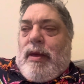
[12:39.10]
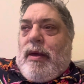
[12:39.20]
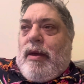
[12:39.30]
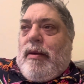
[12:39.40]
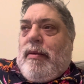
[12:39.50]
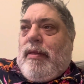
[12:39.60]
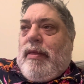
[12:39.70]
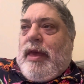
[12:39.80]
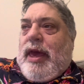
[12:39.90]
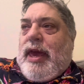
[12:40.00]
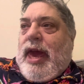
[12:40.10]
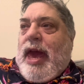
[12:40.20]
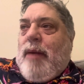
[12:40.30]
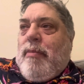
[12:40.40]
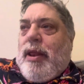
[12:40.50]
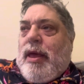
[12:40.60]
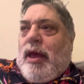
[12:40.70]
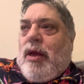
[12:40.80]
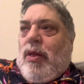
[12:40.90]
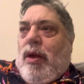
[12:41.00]
uh, the encampment in
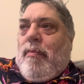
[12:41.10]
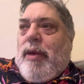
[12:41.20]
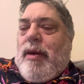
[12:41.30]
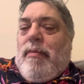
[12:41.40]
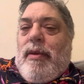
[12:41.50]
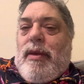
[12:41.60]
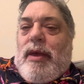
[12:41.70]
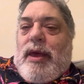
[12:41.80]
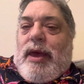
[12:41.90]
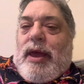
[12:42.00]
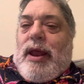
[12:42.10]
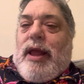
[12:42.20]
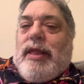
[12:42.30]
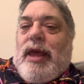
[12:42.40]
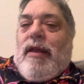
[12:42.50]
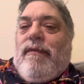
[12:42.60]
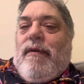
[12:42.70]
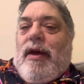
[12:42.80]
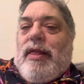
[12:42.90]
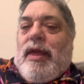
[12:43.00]
Columbia, and
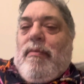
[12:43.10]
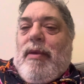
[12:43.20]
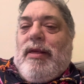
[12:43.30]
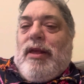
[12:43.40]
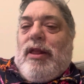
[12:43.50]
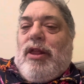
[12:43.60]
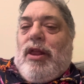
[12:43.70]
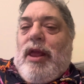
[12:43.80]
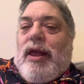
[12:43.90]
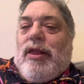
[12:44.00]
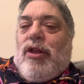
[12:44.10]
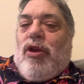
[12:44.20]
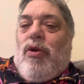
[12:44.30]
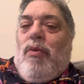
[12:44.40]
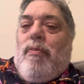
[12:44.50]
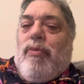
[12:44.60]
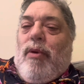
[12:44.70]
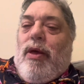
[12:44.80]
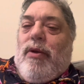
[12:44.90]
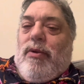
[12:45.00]
identified them as the as two
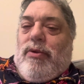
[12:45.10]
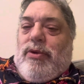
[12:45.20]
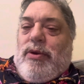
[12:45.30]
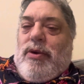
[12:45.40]
brothers